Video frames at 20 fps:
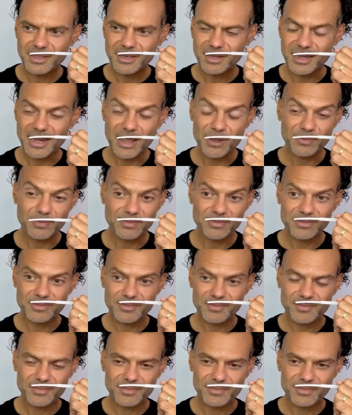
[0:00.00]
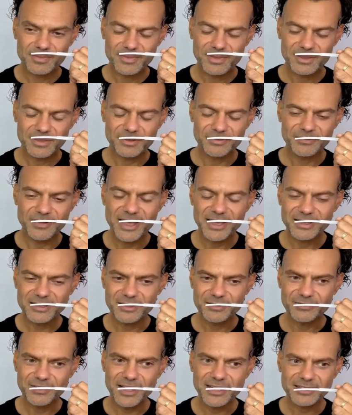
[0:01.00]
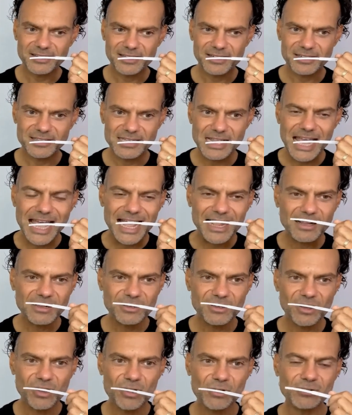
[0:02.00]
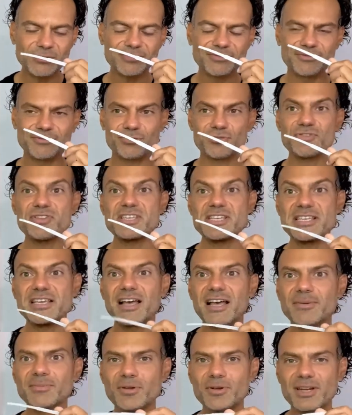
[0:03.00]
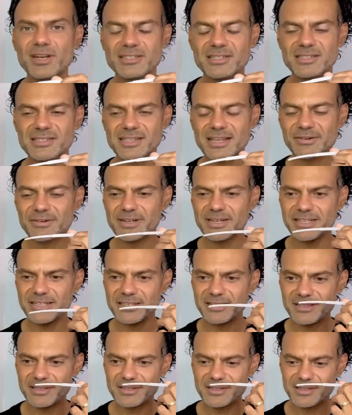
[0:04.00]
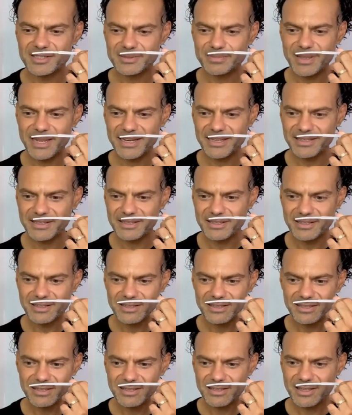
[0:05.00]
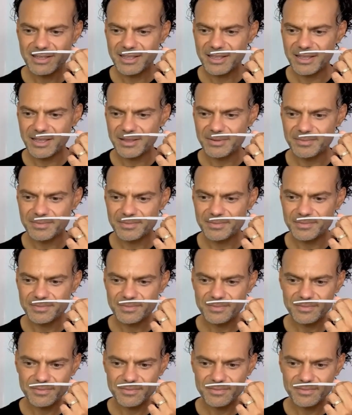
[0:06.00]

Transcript: now, the fact the fact that it's alcohol free, I'm not necessarily smelling um,